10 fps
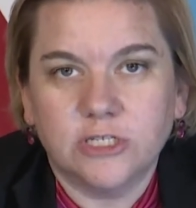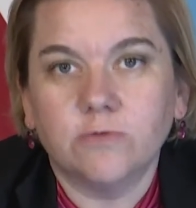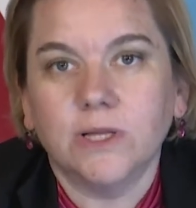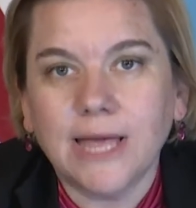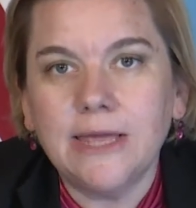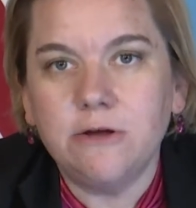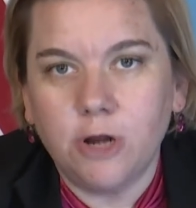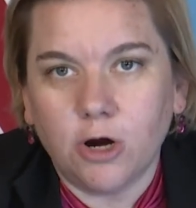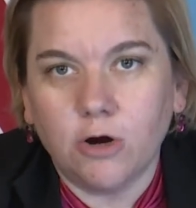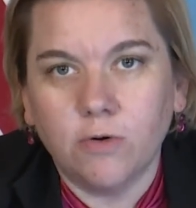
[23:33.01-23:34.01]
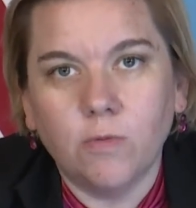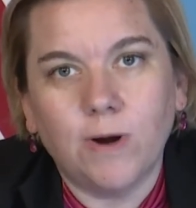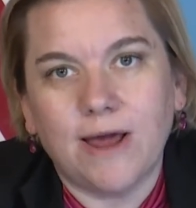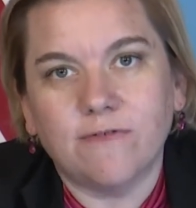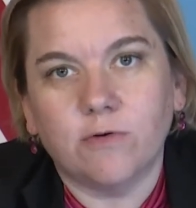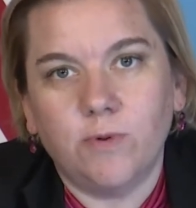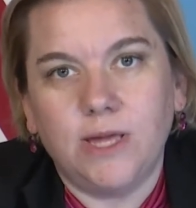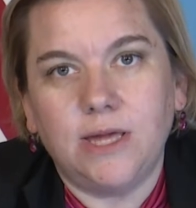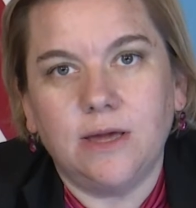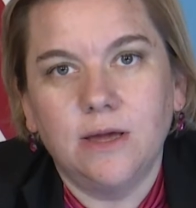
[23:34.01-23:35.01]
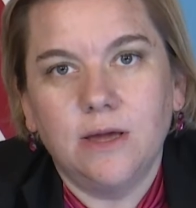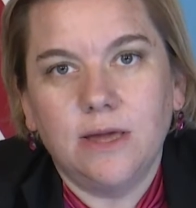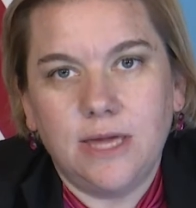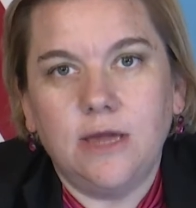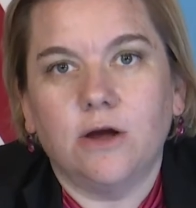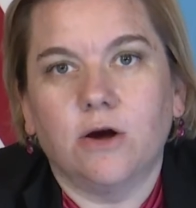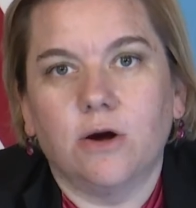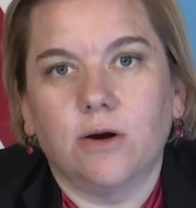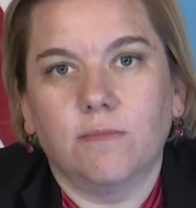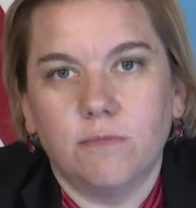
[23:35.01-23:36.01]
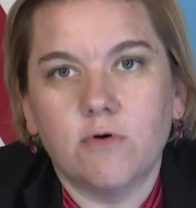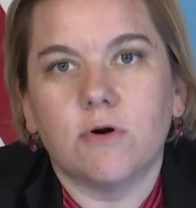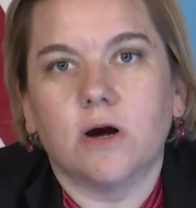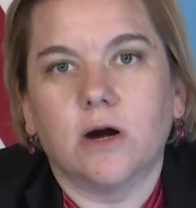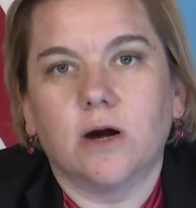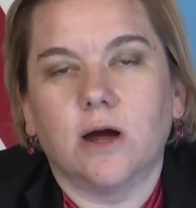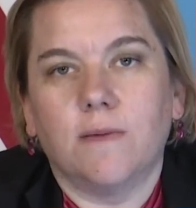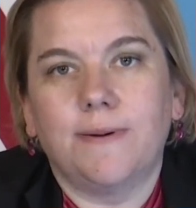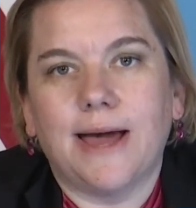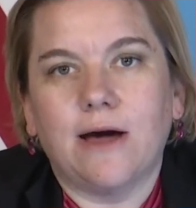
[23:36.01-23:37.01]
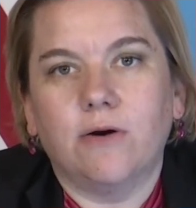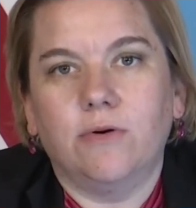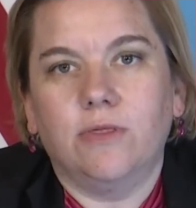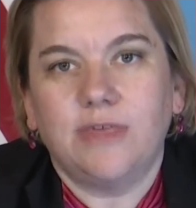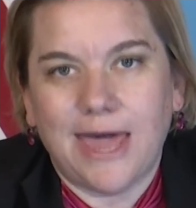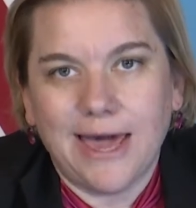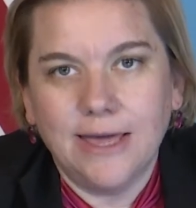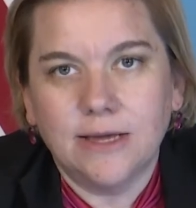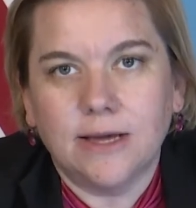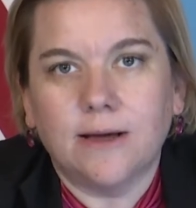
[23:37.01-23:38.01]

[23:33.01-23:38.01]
So we'll let you know whenever we hear more about that.